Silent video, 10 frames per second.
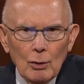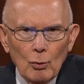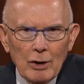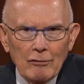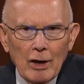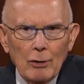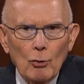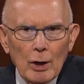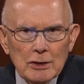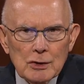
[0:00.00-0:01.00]
We have had
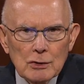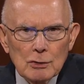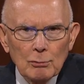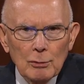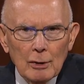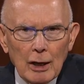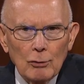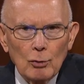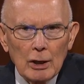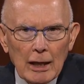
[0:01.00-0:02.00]
racism
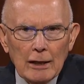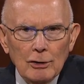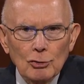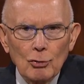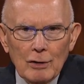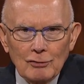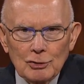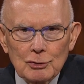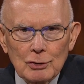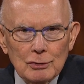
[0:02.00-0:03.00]
and related
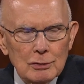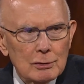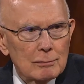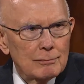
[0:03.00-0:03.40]
grievances,